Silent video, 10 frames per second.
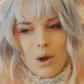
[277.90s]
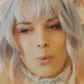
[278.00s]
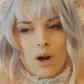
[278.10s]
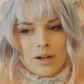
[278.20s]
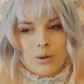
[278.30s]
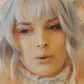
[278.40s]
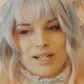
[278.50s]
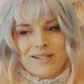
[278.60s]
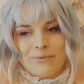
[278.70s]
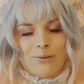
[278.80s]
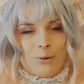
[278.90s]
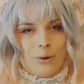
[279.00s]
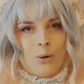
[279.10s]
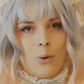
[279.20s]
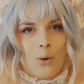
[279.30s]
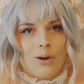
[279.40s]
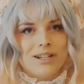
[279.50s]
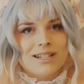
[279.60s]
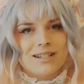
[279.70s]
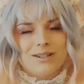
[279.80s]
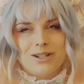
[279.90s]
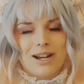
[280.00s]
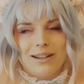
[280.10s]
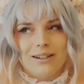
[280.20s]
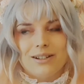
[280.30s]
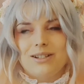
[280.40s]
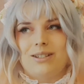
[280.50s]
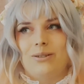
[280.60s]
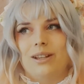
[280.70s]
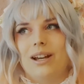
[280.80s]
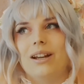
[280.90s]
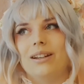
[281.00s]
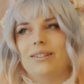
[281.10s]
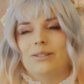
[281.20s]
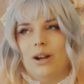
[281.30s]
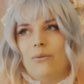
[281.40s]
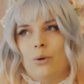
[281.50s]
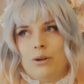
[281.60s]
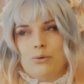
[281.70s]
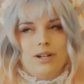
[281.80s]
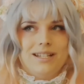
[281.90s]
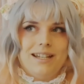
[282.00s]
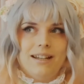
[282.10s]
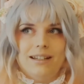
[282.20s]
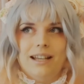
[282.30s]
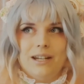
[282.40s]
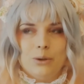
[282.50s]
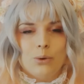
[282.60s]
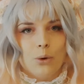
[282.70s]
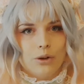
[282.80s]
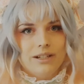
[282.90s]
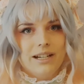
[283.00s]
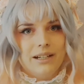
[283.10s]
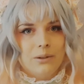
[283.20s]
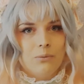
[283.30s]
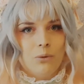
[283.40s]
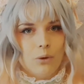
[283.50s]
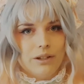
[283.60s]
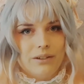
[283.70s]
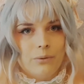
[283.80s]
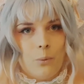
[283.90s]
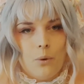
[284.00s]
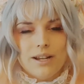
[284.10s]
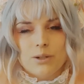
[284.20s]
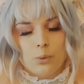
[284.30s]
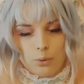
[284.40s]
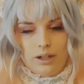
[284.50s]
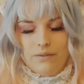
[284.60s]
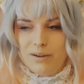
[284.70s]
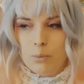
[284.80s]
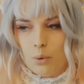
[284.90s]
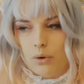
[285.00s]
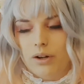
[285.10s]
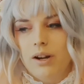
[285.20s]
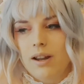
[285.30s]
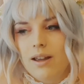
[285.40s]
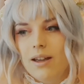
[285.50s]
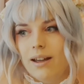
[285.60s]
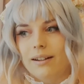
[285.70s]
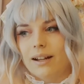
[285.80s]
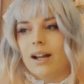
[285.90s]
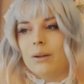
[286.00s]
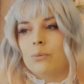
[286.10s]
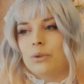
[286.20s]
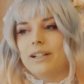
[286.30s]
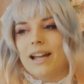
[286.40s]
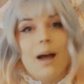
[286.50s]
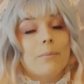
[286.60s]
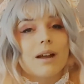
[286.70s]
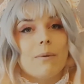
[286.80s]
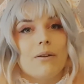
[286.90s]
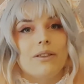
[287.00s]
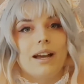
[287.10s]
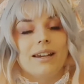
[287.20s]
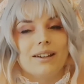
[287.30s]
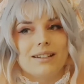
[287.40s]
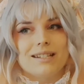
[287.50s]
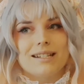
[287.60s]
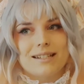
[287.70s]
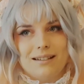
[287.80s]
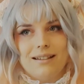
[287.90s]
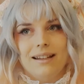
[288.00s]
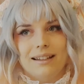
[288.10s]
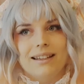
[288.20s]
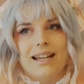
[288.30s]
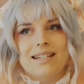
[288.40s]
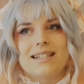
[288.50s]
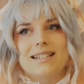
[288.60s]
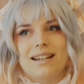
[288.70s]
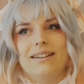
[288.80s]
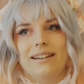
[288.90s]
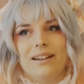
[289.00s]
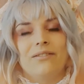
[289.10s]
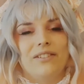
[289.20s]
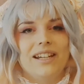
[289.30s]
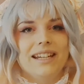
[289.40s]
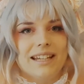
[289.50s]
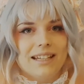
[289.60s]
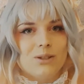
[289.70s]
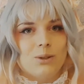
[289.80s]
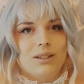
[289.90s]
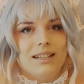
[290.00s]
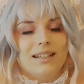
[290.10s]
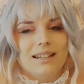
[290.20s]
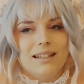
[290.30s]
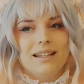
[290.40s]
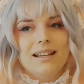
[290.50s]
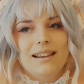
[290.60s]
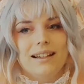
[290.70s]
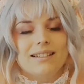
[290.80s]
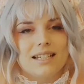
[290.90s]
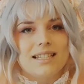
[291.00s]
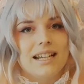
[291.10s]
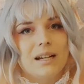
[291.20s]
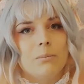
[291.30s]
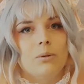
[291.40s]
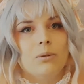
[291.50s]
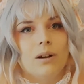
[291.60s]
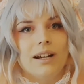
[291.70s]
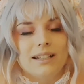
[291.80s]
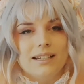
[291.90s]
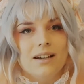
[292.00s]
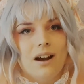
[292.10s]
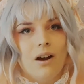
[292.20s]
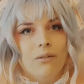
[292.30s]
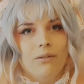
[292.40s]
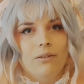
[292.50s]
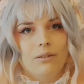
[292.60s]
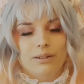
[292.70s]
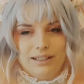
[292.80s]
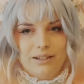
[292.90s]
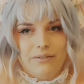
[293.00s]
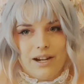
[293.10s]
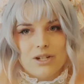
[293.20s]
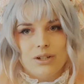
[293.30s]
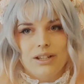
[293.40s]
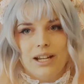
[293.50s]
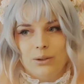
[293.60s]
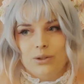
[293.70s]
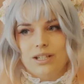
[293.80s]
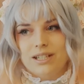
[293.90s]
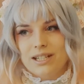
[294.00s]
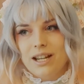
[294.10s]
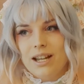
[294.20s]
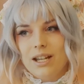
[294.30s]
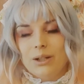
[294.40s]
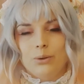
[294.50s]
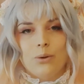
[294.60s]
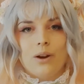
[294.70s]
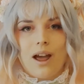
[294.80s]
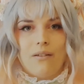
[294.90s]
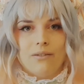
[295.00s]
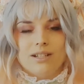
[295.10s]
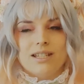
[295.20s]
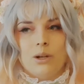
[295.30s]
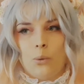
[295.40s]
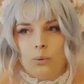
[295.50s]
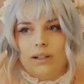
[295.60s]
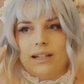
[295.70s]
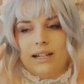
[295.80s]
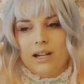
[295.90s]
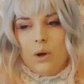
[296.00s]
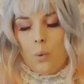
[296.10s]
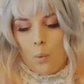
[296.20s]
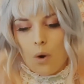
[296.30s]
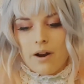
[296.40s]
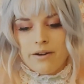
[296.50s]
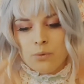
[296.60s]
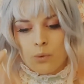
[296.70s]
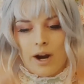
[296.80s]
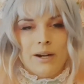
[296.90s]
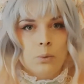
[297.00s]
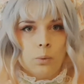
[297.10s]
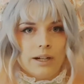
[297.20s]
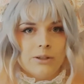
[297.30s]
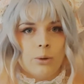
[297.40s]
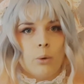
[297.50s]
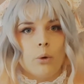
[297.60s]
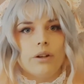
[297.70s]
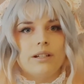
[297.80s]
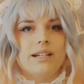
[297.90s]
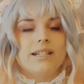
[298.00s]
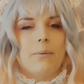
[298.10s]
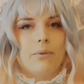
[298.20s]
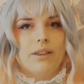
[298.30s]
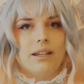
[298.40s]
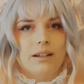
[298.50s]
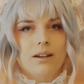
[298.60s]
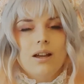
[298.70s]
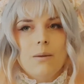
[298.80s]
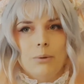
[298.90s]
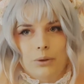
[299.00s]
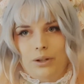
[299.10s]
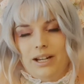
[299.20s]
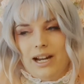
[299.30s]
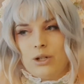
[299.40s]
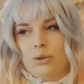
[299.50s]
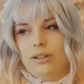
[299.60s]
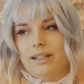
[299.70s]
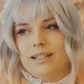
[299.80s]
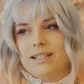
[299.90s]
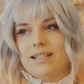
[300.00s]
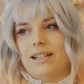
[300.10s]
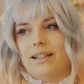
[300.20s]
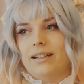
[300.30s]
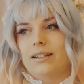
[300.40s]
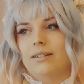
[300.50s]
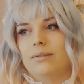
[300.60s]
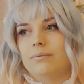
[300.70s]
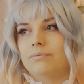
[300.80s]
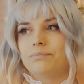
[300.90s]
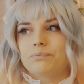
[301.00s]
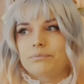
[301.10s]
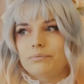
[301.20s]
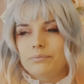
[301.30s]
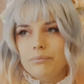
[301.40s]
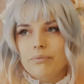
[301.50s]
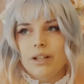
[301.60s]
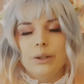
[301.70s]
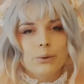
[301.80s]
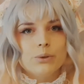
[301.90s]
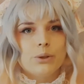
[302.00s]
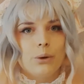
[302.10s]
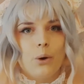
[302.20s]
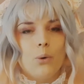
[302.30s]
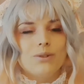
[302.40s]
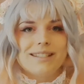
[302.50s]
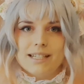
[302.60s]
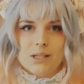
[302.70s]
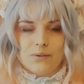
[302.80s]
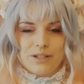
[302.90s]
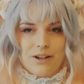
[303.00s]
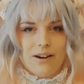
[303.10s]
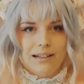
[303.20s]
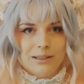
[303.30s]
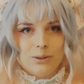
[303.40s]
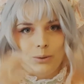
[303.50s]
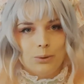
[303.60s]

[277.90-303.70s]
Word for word: one dress for court challenge so that you have one dress and then you coordinate it for different ways or even more and I am really happy about that because like that's kind of like feeding into the like sustainable idea of Lolita fashion that you just you don't have just the only one right way to coordinate something but you can actually just like use your own sense of style to